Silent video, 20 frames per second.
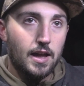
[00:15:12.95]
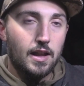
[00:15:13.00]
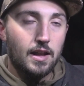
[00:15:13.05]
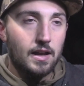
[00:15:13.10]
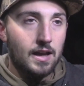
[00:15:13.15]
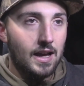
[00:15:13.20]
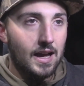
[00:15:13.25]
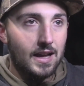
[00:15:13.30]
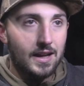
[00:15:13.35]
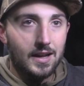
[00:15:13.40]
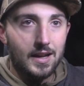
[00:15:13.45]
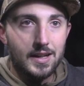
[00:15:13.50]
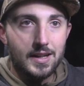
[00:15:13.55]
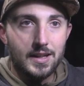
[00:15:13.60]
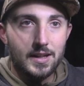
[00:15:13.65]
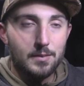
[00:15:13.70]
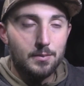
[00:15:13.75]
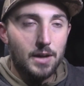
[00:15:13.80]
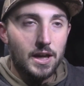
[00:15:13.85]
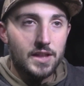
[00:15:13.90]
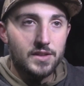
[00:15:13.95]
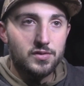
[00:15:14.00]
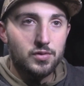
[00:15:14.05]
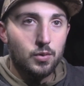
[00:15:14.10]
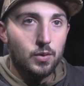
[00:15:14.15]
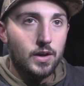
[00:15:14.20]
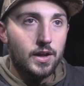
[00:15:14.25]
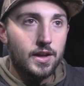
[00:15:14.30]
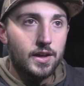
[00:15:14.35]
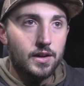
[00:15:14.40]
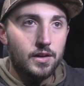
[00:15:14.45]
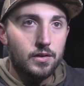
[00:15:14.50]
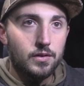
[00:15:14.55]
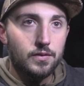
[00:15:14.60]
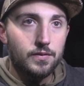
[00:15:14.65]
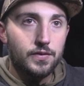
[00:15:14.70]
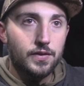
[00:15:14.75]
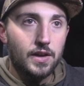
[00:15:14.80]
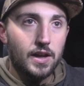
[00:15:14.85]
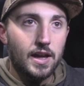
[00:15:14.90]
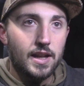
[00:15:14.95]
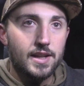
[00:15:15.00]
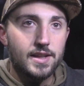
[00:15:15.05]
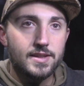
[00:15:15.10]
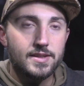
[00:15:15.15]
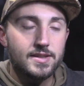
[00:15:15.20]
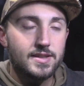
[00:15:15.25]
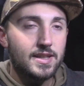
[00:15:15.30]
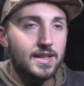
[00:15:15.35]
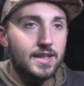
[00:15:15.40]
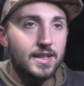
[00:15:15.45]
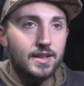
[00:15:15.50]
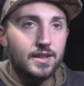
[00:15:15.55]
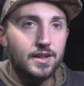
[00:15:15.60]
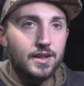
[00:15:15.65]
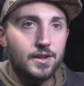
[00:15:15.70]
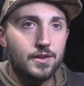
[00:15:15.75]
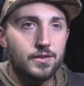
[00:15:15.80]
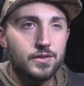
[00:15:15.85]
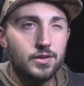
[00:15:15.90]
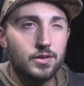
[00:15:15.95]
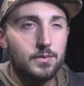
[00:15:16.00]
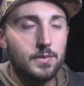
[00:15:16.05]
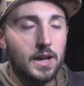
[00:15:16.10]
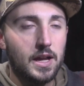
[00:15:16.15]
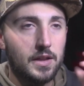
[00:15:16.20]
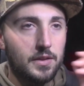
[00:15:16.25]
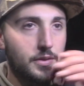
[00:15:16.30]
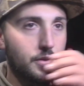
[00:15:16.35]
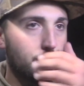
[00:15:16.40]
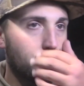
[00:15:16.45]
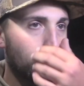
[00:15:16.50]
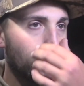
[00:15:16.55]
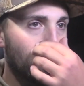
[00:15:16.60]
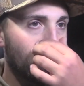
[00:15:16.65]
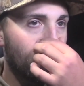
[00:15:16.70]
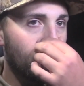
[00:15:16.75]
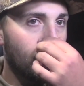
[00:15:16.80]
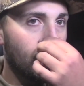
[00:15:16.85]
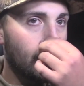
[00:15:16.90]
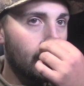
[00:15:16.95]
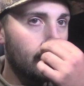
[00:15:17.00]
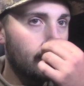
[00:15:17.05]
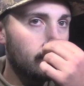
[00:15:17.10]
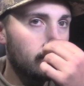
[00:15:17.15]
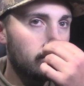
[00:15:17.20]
I got in about 12. I didn't see any deer till about 3,